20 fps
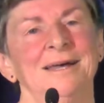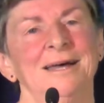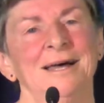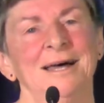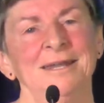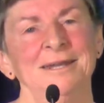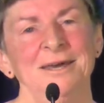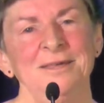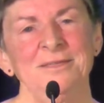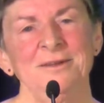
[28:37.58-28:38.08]

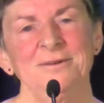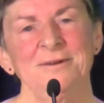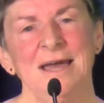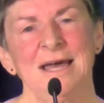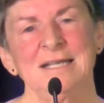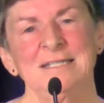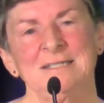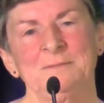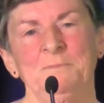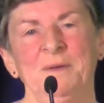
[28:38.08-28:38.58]
Another
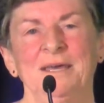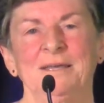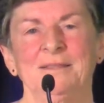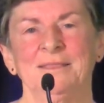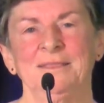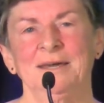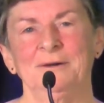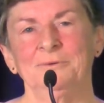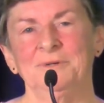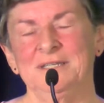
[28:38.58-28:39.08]

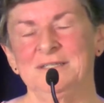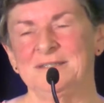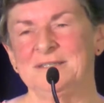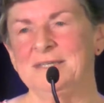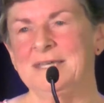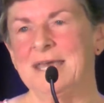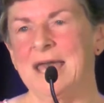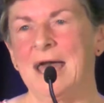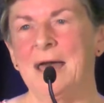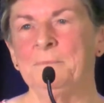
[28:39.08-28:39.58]
aspect that we
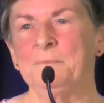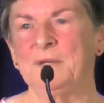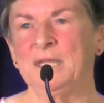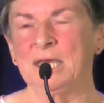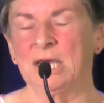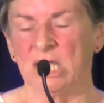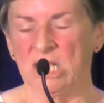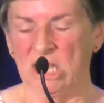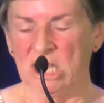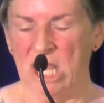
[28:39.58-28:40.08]
see
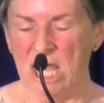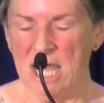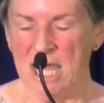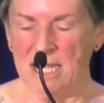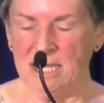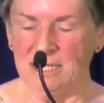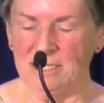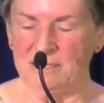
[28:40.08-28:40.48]
happening a lot in